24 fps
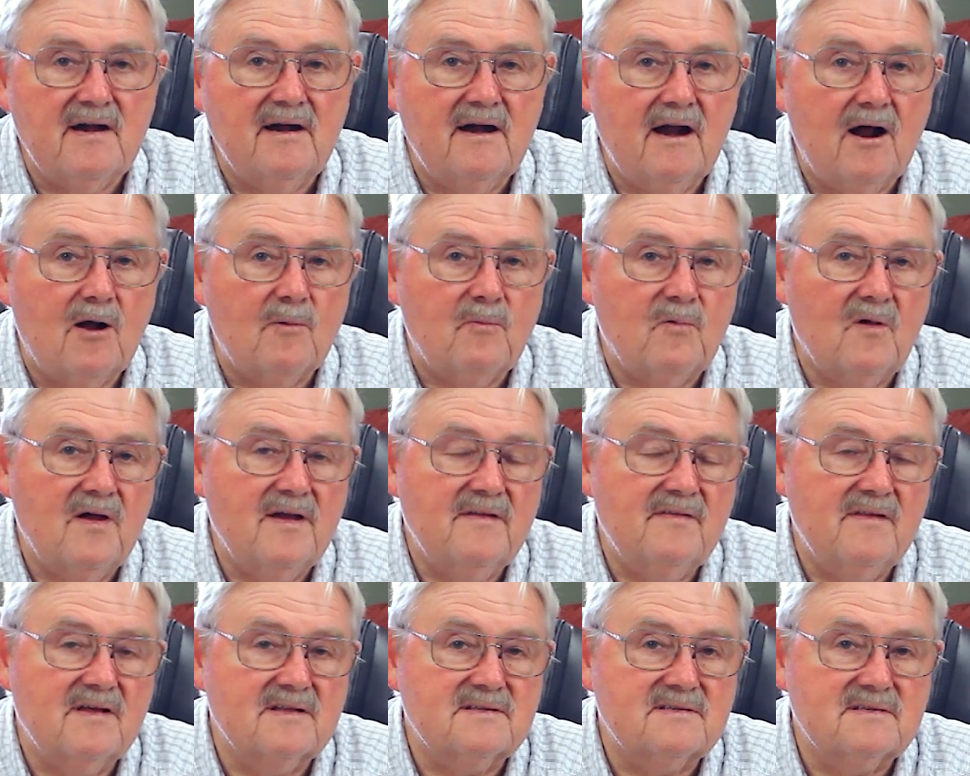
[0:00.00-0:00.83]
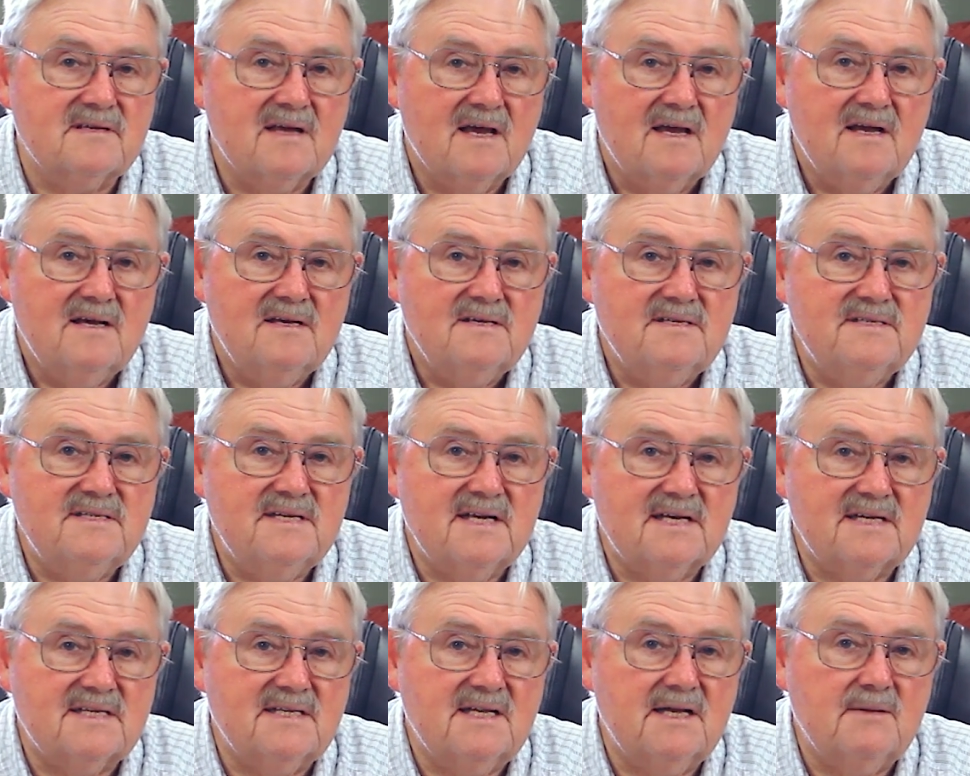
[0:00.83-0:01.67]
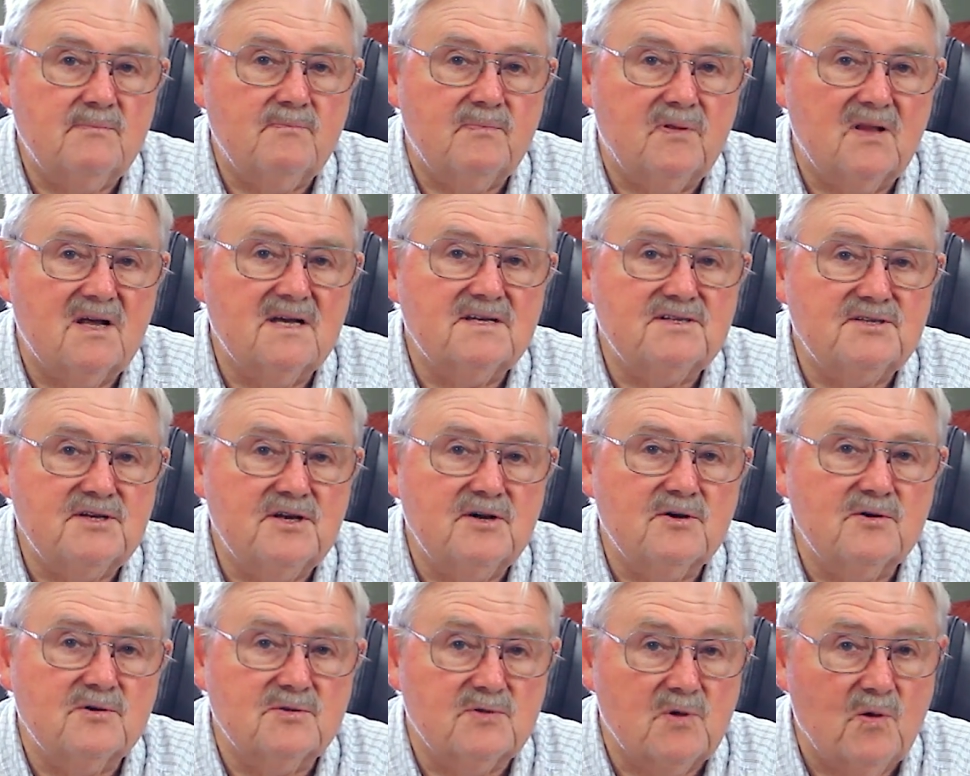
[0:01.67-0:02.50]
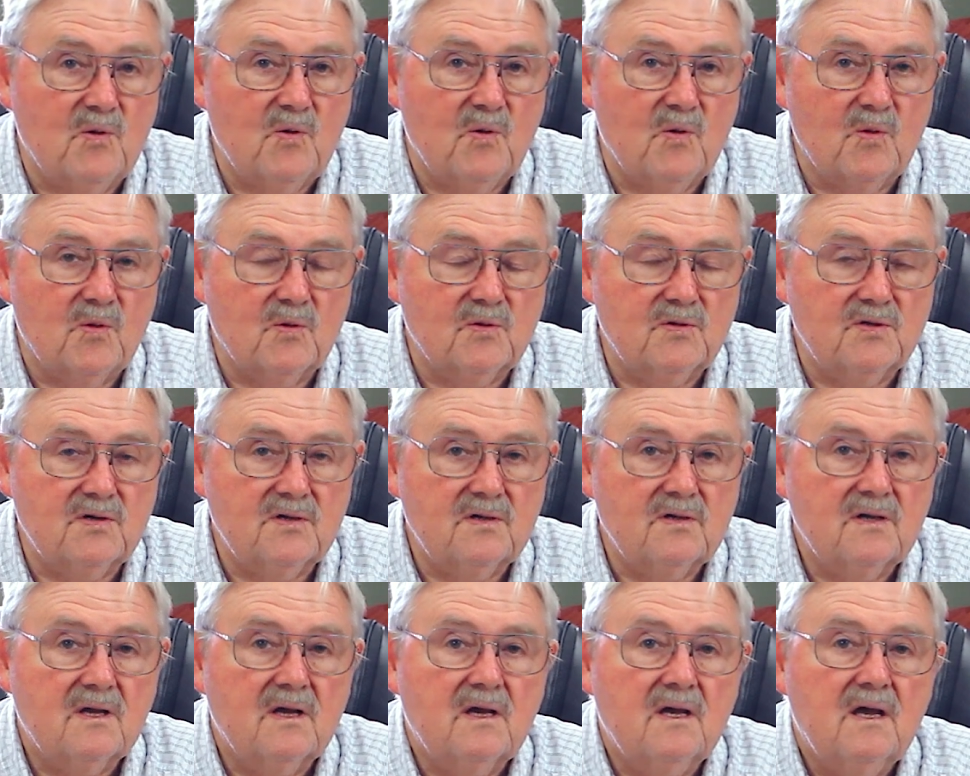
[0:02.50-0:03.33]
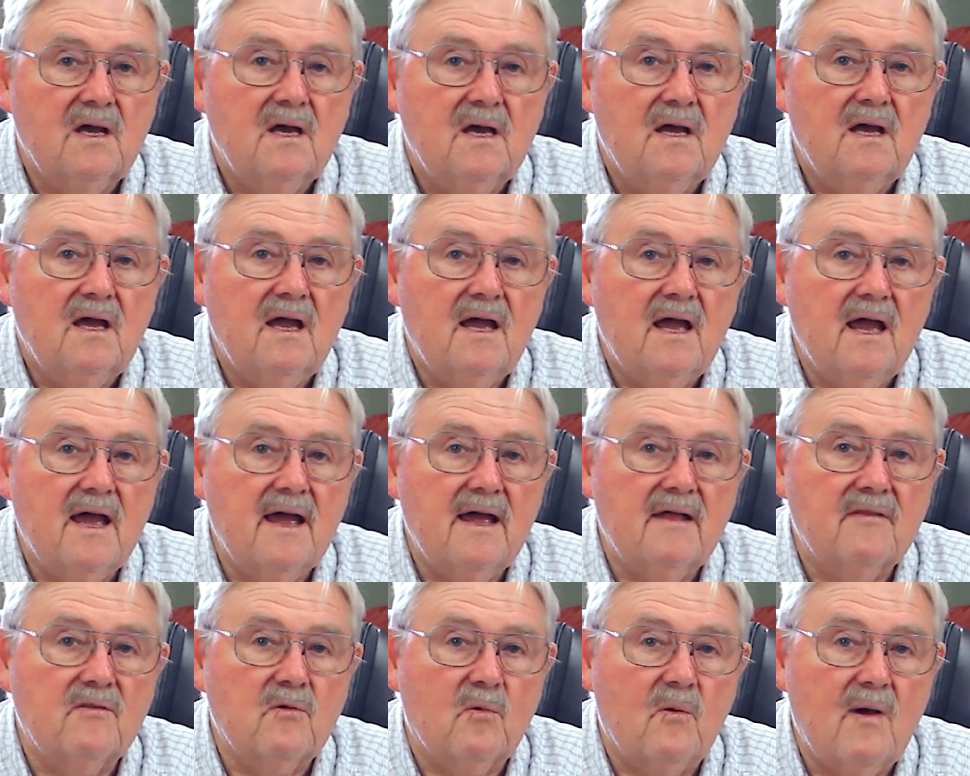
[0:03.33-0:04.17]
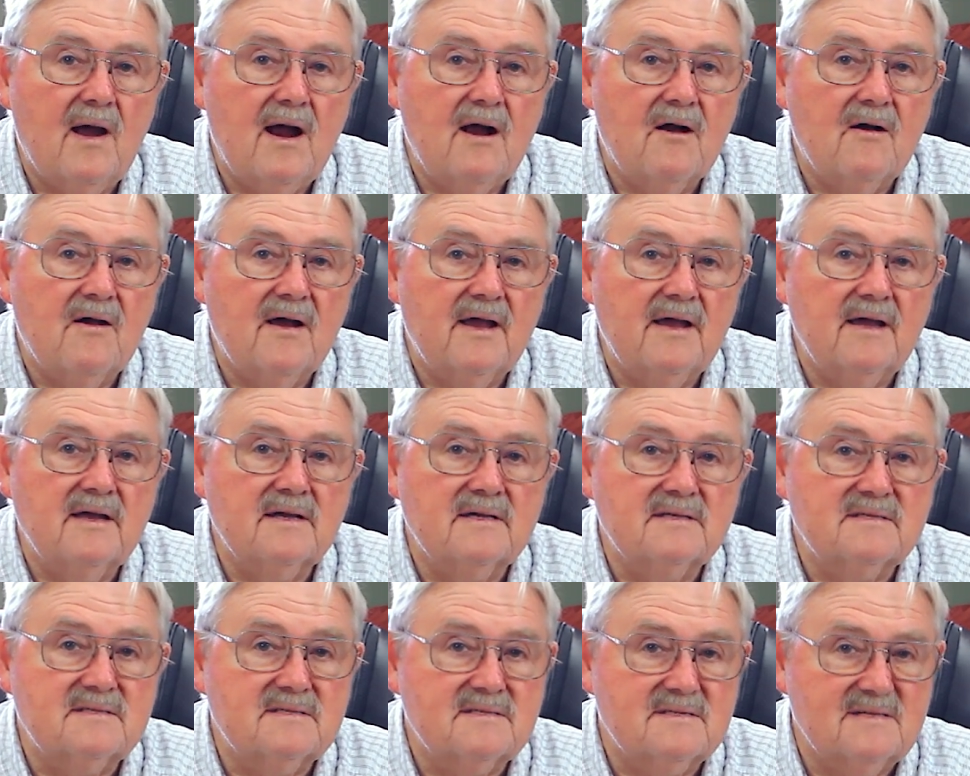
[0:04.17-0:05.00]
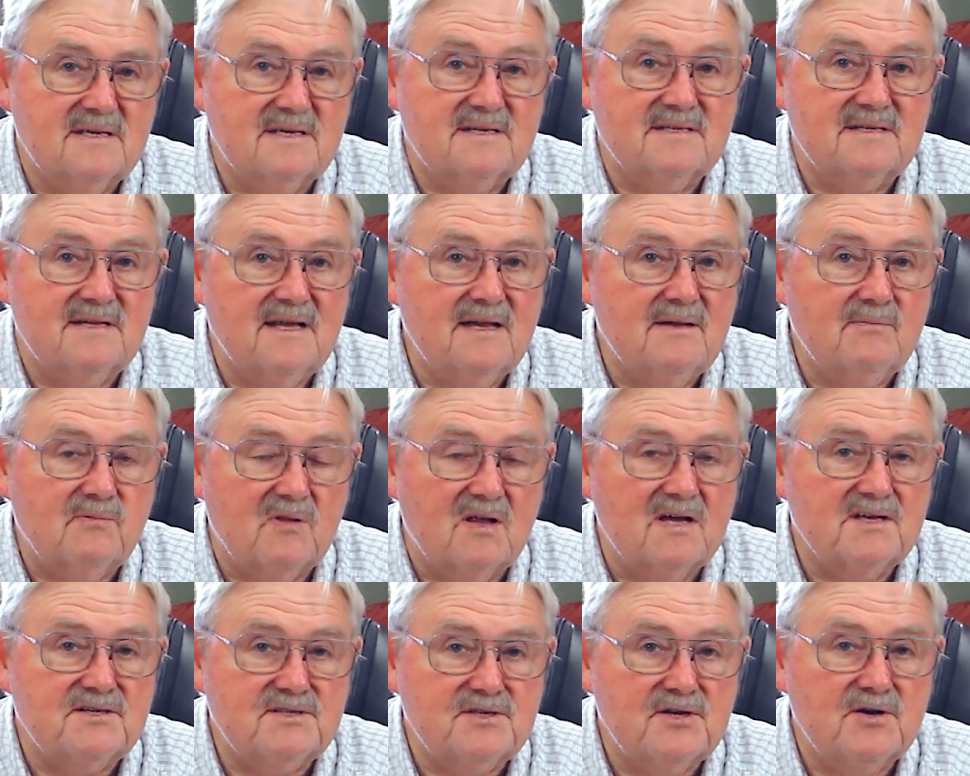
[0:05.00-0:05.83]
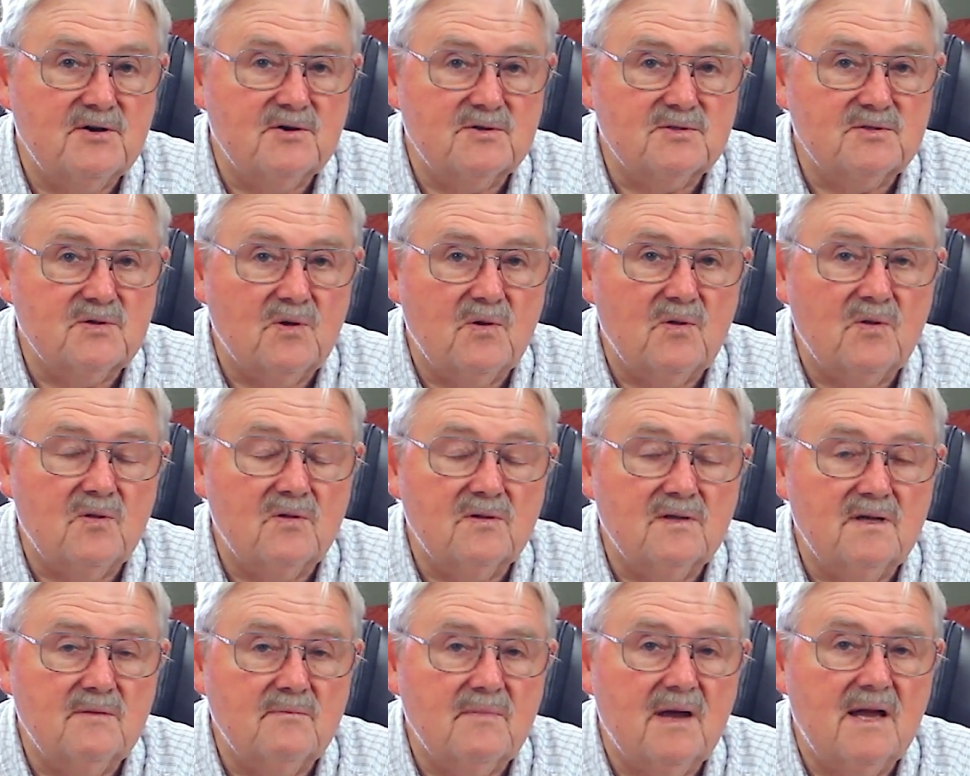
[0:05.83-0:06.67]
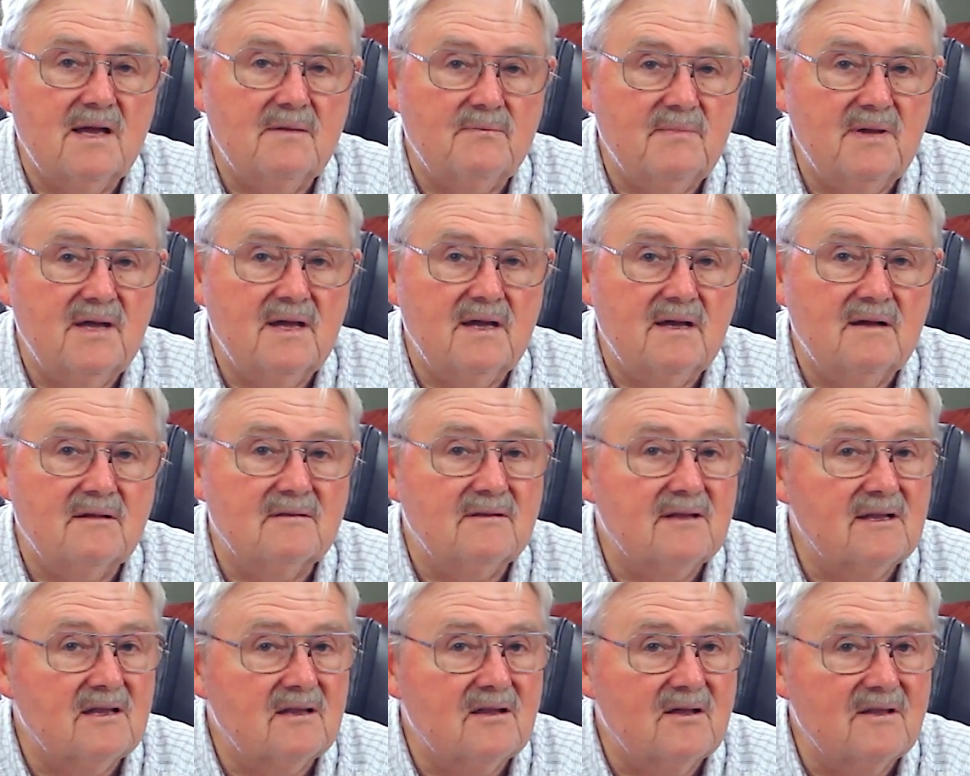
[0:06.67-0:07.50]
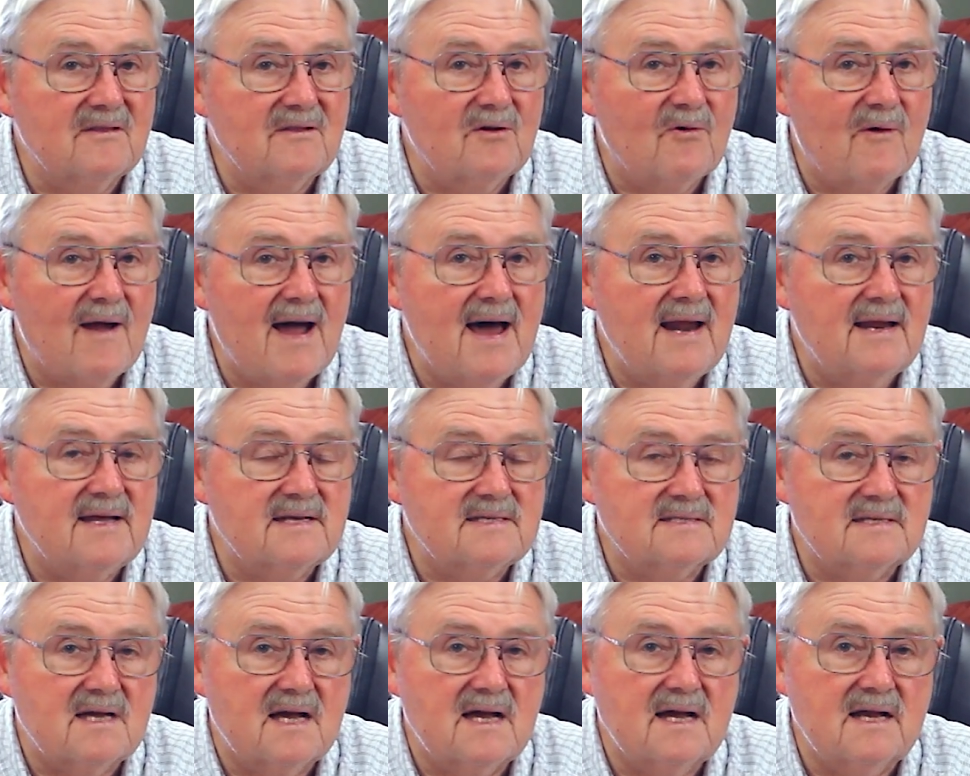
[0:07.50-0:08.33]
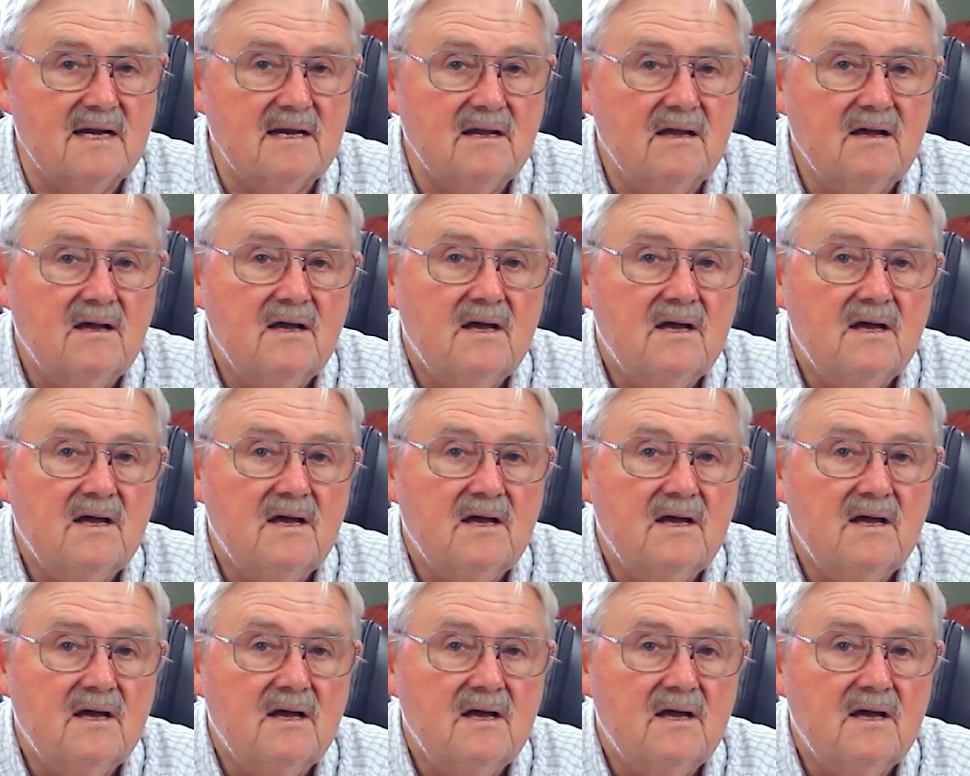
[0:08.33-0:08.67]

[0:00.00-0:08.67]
an airplane that's 60 plus years old, and the wiring is 60 plus years old. It might be a little on the ratty side.